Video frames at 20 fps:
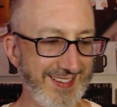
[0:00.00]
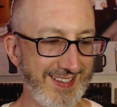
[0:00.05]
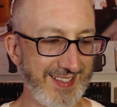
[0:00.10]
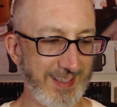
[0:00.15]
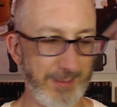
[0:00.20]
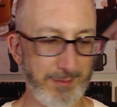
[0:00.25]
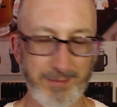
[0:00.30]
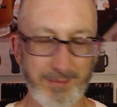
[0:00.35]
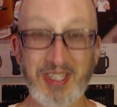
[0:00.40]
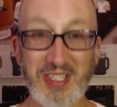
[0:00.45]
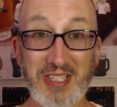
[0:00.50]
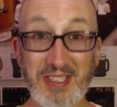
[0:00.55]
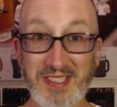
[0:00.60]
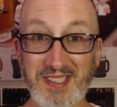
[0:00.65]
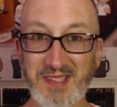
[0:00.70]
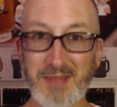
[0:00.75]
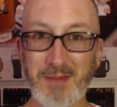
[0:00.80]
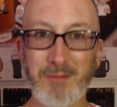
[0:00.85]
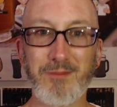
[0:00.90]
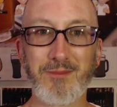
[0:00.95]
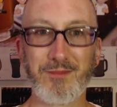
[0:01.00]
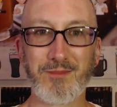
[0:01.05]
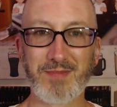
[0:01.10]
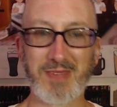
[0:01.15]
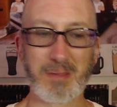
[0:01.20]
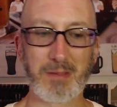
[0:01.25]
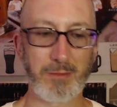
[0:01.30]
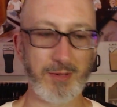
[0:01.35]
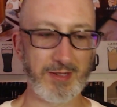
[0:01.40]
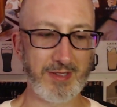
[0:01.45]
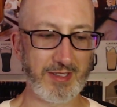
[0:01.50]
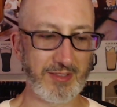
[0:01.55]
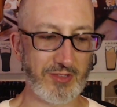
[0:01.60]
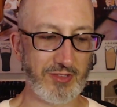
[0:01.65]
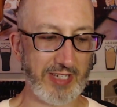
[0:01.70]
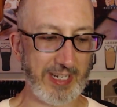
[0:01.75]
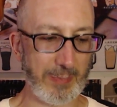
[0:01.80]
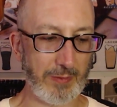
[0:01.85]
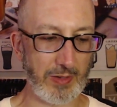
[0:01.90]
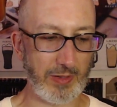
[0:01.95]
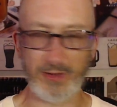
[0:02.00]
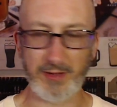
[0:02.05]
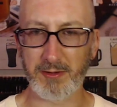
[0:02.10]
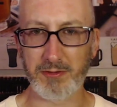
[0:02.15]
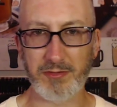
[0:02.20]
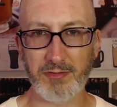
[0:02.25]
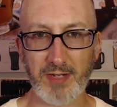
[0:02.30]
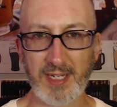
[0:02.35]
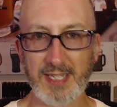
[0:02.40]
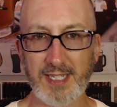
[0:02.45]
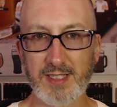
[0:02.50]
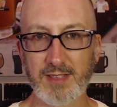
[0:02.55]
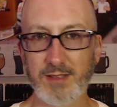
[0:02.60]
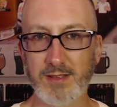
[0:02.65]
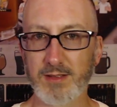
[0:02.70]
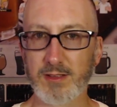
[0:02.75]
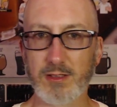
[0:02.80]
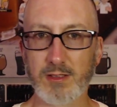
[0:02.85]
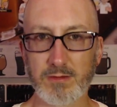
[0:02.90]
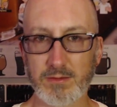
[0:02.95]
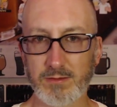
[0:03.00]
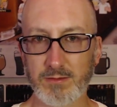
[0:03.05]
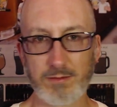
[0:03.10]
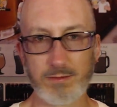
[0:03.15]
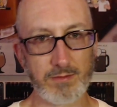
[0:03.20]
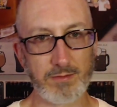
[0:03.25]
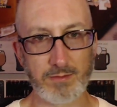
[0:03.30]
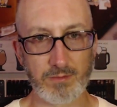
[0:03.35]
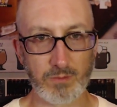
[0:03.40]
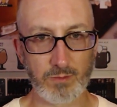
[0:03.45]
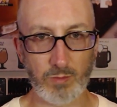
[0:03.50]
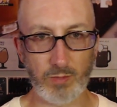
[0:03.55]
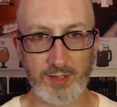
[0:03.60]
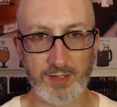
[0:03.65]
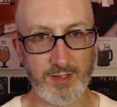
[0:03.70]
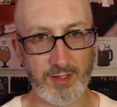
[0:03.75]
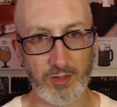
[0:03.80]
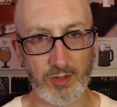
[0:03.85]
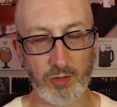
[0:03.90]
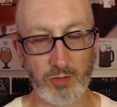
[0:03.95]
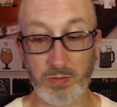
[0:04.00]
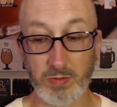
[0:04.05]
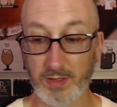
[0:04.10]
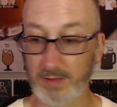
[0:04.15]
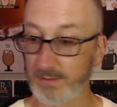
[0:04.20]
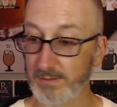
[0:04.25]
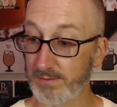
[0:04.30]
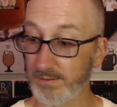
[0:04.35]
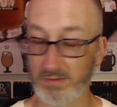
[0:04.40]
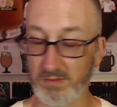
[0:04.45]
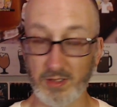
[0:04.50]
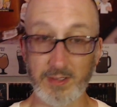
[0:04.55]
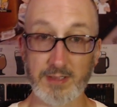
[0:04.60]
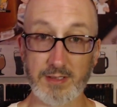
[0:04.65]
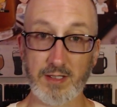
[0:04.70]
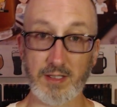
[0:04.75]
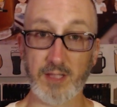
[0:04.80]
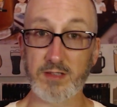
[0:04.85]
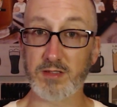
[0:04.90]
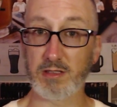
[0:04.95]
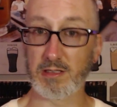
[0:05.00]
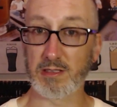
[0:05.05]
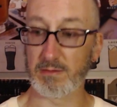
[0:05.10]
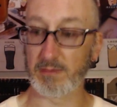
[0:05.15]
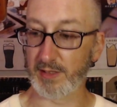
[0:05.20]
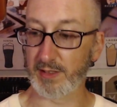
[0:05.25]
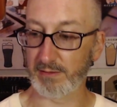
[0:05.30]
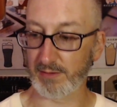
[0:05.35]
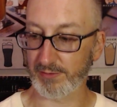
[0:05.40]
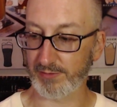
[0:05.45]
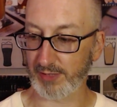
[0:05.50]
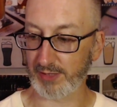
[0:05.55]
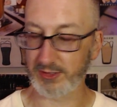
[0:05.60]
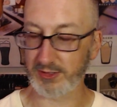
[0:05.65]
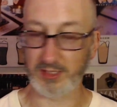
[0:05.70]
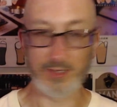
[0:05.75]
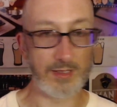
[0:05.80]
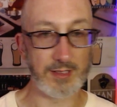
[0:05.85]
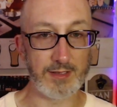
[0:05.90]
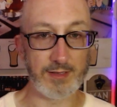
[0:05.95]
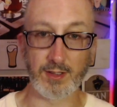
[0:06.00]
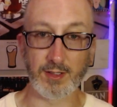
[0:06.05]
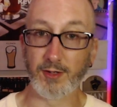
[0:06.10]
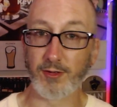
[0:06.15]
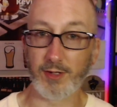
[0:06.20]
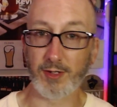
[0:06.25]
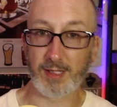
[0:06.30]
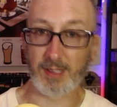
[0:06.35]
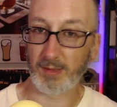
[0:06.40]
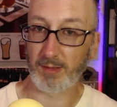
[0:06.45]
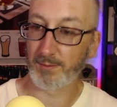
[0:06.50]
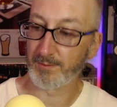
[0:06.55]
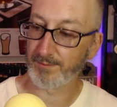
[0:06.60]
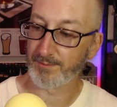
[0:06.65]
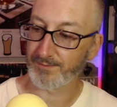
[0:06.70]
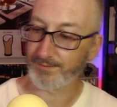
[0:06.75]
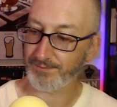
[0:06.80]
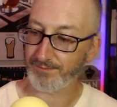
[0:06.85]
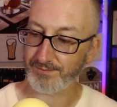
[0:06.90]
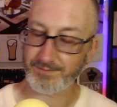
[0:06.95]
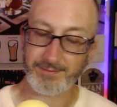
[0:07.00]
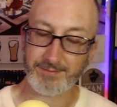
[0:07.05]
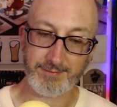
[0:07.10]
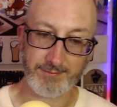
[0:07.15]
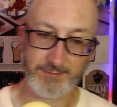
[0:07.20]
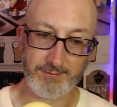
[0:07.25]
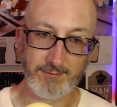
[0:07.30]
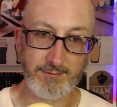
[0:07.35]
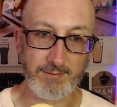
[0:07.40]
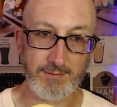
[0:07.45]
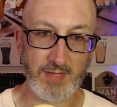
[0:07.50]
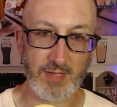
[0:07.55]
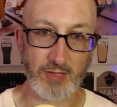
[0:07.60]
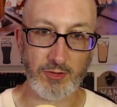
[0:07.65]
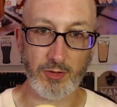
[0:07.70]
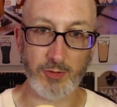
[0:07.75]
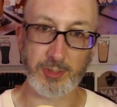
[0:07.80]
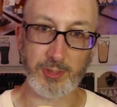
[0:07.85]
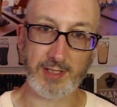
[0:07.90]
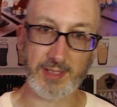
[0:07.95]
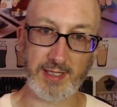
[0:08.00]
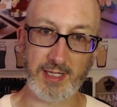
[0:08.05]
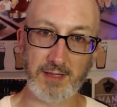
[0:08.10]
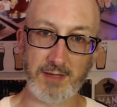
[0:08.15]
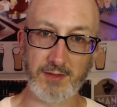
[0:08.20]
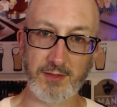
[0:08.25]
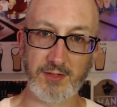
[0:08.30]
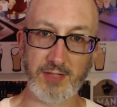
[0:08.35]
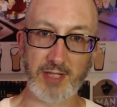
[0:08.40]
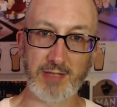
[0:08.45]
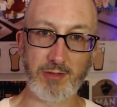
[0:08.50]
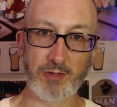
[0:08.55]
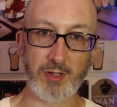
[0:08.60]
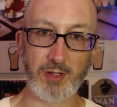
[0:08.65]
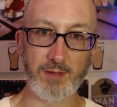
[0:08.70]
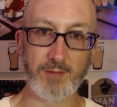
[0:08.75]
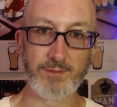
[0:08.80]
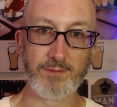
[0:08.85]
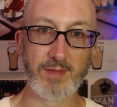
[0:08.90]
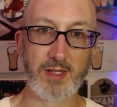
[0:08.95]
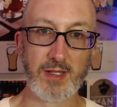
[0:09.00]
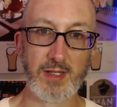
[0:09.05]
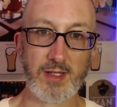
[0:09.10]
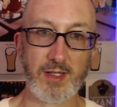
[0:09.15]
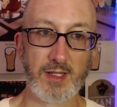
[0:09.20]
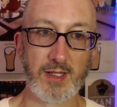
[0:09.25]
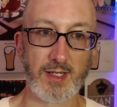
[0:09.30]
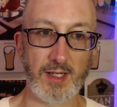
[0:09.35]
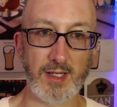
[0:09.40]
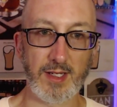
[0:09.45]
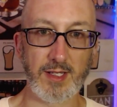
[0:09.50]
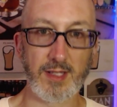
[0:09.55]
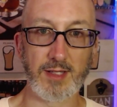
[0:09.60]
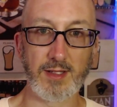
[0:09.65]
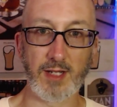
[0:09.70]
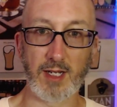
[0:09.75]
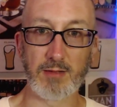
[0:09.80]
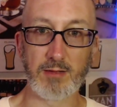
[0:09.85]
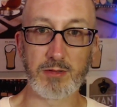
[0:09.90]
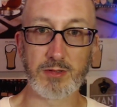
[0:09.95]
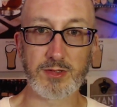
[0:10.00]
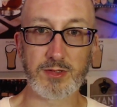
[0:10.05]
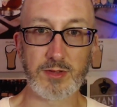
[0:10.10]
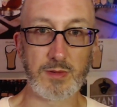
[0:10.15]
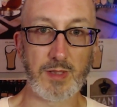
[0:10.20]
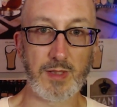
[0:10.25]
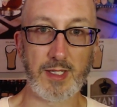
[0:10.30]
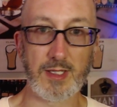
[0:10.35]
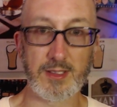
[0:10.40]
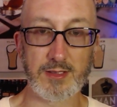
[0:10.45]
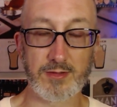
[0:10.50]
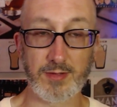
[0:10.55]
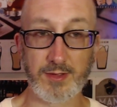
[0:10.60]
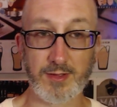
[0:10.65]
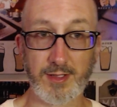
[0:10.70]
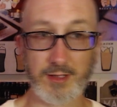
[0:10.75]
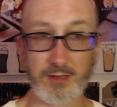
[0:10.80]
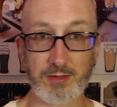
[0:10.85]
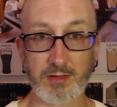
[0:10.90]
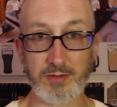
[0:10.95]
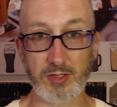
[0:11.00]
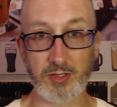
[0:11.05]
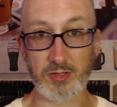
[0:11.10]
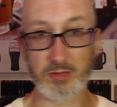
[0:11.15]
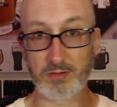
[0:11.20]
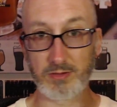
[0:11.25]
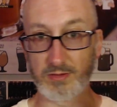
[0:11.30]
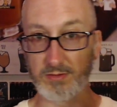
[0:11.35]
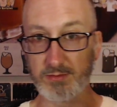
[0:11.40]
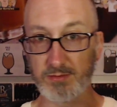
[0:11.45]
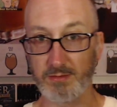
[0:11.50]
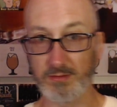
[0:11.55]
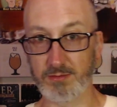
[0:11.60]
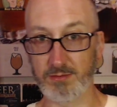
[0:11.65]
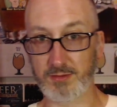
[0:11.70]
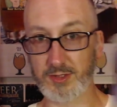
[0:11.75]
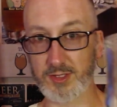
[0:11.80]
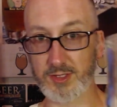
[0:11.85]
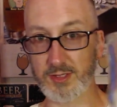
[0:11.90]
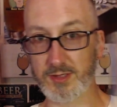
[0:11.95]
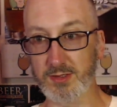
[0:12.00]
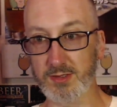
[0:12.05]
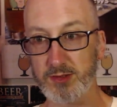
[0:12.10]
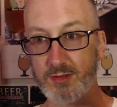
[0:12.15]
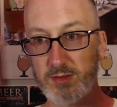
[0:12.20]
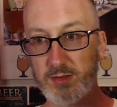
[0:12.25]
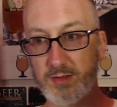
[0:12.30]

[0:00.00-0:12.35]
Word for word: pretty good, pretty good sour. A little fake, a little one note, but really tasty and really refreshing, easy to drink. So check that out on Tavour, and I will see you guys for the next review. Cheers.